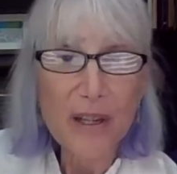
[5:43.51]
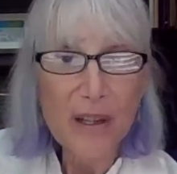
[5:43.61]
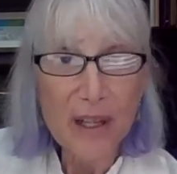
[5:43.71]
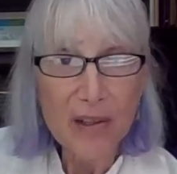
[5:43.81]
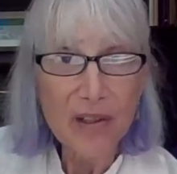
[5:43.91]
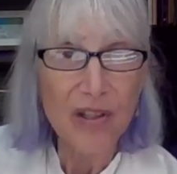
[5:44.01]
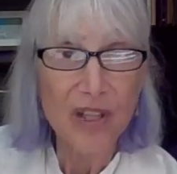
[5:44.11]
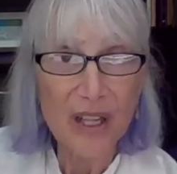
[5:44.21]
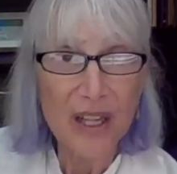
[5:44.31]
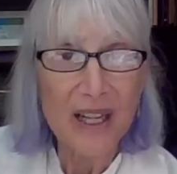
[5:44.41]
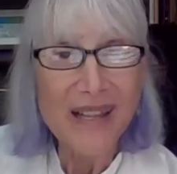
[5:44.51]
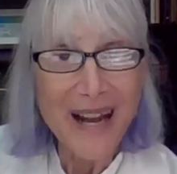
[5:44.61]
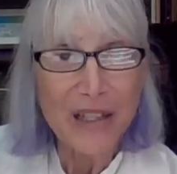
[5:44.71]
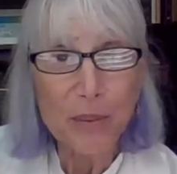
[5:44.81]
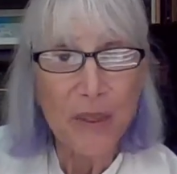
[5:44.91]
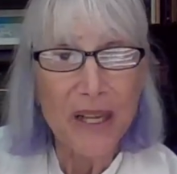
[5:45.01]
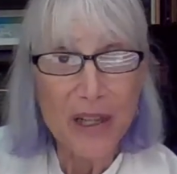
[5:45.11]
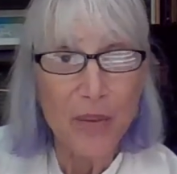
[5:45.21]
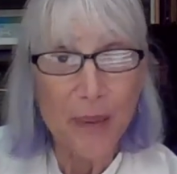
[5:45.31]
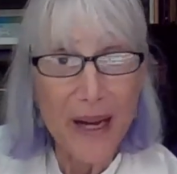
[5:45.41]
that is acidic, and that's
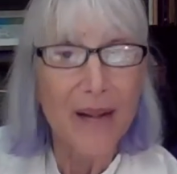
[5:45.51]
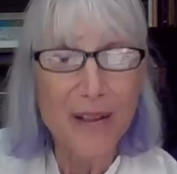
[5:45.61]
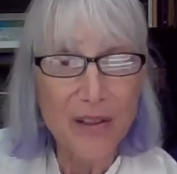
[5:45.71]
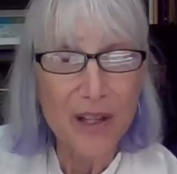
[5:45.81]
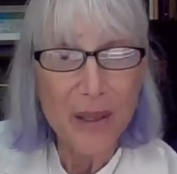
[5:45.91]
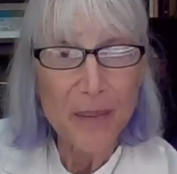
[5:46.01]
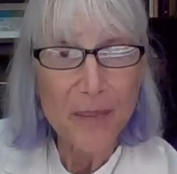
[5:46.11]
pH balancing.